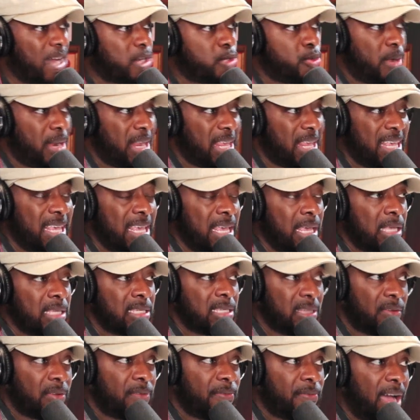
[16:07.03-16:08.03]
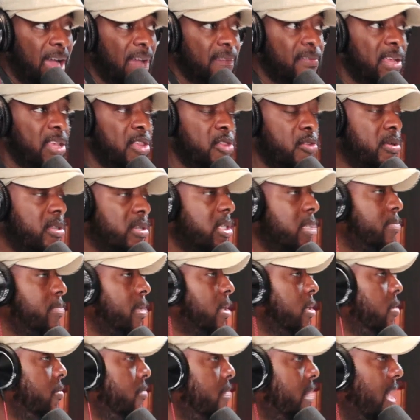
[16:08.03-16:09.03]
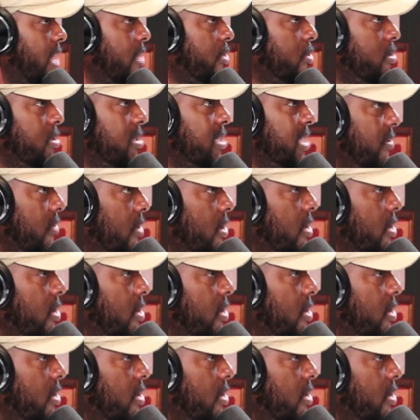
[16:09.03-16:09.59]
By 2075, Nigeria is expected to be at